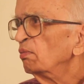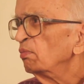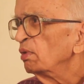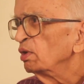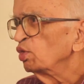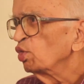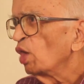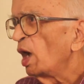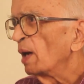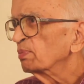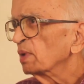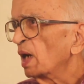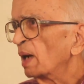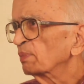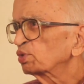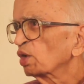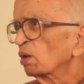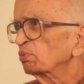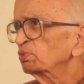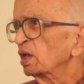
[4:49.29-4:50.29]
you
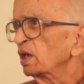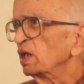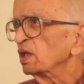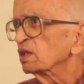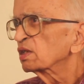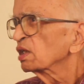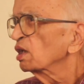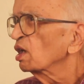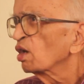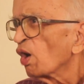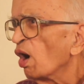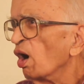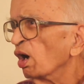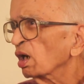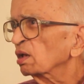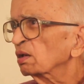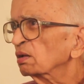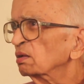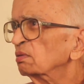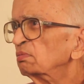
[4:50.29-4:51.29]
absorb the rich.
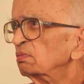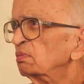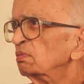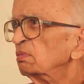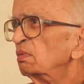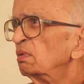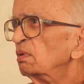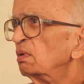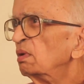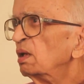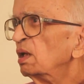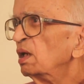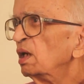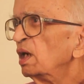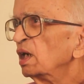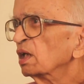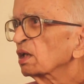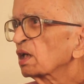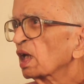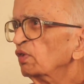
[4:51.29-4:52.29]
Wrong.
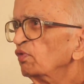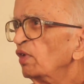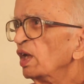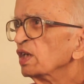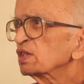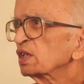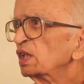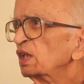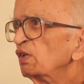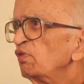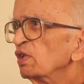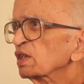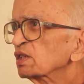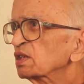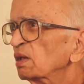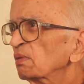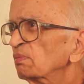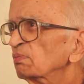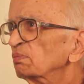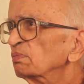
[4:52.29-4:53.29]
It is conventional
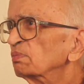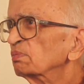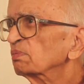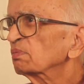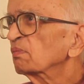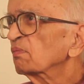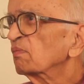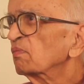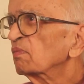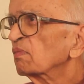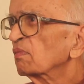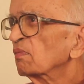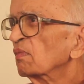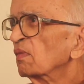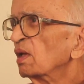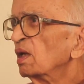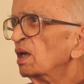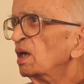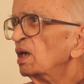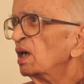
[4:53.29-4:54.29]
wisdom.
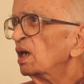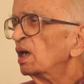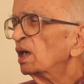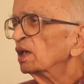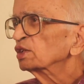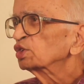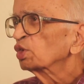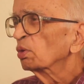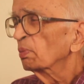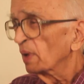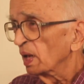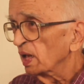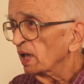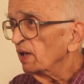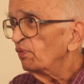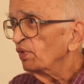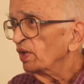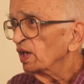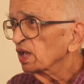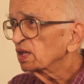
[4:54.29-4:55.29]
So but
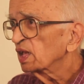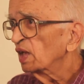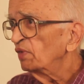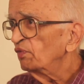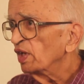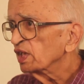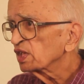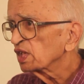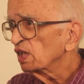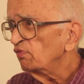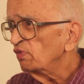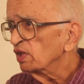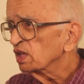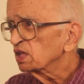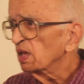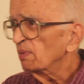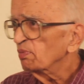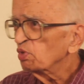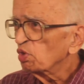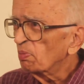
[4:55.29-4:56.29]
if it is conventional
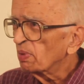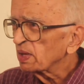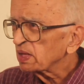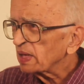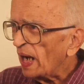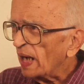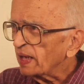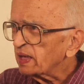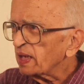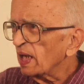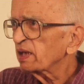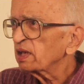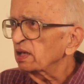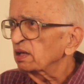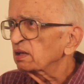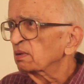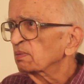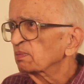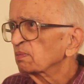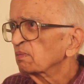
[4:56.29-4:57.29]
wisdom, you must attack
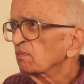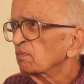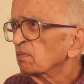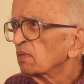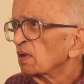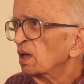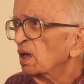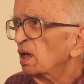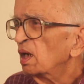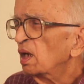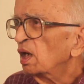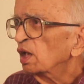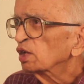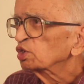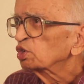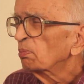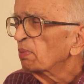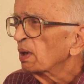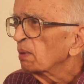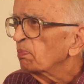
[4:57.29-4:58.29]
it.
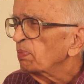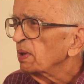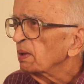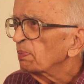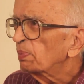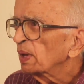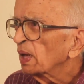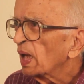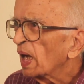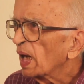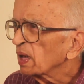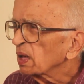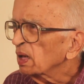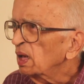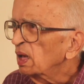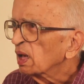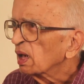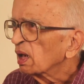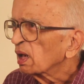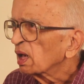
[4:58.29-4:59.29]
So but people are,
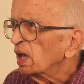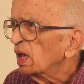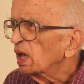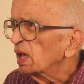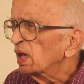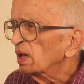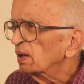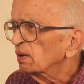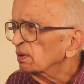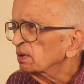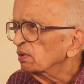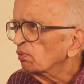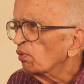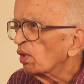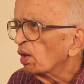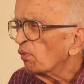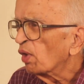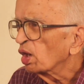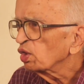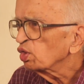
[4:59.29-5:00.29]

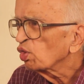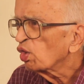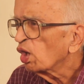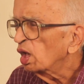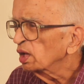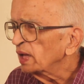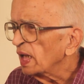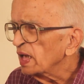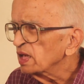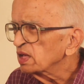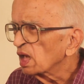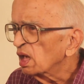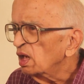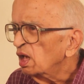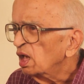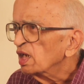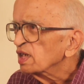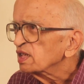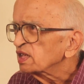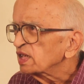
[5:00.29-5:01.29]
what you call, there is a
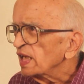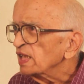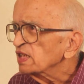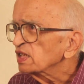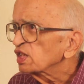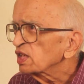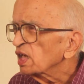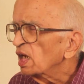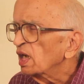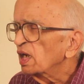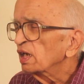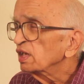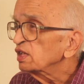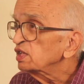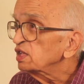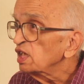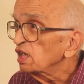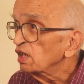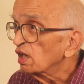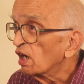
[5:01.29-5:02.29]
sense,
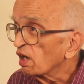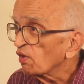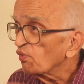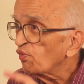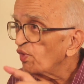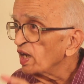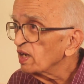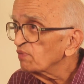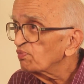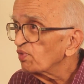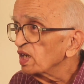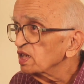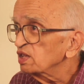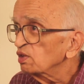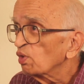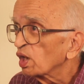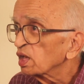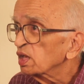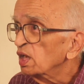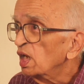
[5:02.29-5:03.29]
her phrase
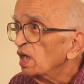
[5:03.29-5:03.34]
was